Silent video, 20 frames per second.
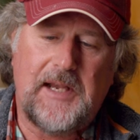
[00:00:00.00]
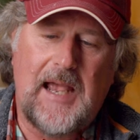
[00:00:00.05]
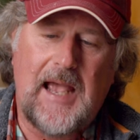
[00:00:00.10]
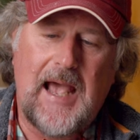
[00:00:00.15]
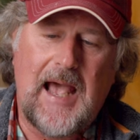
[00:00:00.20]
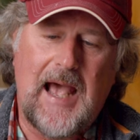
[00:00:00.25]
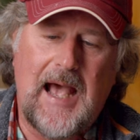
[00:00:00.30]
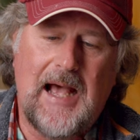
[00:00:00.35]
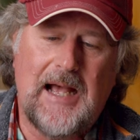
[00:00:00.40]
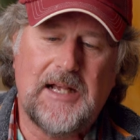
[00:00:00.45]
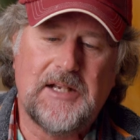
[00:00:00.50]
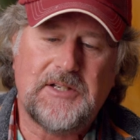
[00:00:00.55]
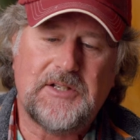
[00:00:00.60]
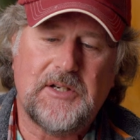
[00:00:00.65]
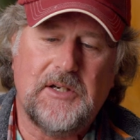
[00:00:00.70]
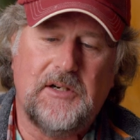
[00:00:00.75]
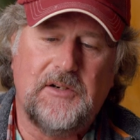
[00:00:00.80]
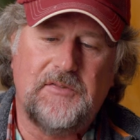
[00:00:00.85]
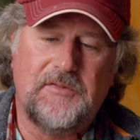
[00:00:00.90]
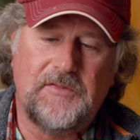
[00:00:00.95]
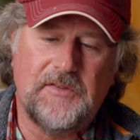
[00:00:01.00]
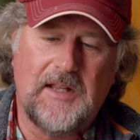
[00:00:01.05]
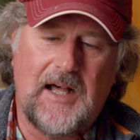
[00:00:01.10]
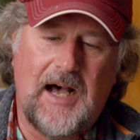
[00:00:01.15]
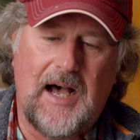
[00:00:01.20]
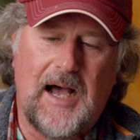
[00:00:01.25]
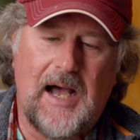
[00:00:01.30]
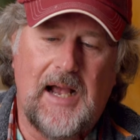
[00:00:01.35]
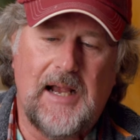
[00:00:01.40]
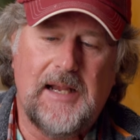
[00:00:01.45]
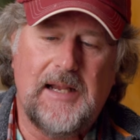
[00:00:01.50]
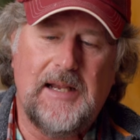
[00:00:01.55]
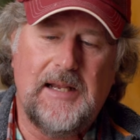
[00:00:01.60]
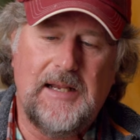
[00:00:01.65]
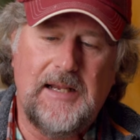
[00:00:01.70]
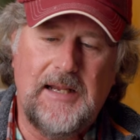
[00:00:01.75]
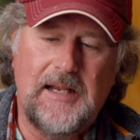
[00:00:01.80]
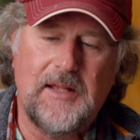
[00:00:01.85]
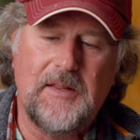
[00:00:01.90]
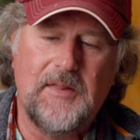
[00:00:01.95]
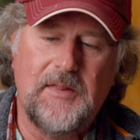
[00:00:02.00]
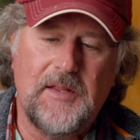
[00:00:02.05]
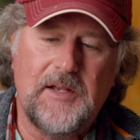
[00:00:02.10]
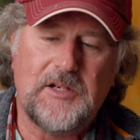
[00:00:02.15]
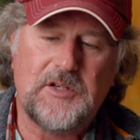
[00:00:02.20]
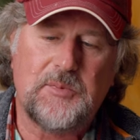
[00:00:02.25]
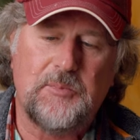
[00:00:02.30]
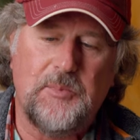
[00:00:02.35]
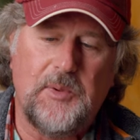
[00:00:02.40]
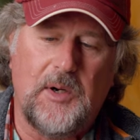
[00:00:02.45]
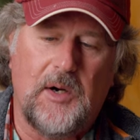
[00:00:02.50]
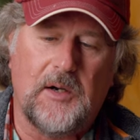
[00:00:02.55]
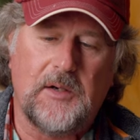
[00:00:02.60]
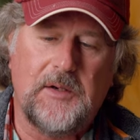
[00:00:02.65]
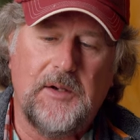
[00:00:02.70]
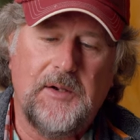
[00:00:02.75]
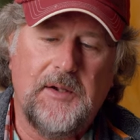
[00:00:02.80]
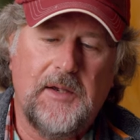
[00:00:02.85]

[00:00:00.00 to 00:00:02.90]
has a fly in this book.